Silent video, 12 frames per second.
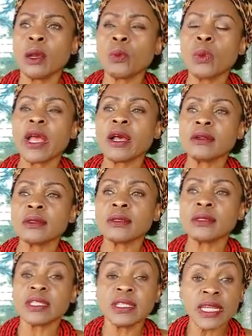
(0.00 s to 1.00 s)
Well,
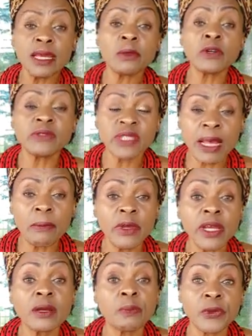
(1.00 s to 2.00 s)
the name of
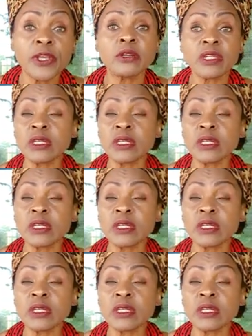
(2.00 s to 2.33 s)
Zambe appeared